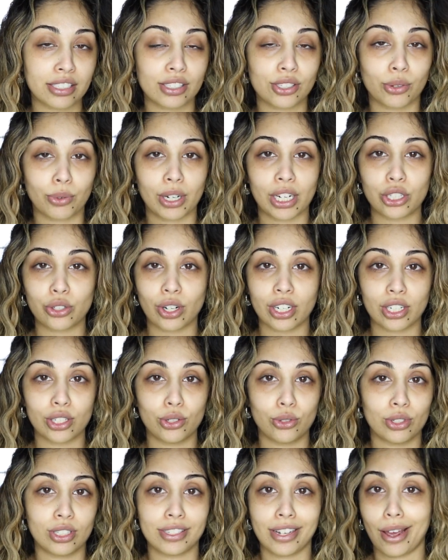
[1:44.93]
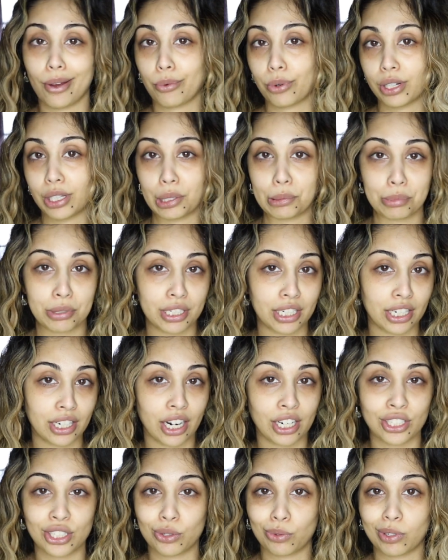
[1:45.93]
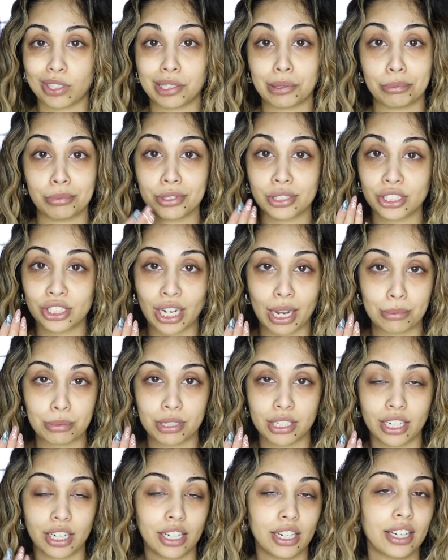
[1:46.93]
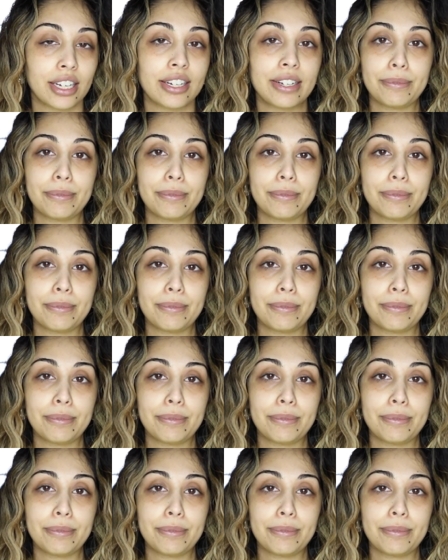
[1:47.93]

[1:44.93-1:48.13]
So what I try to do is not wear lipstick. I just wear some chapstick,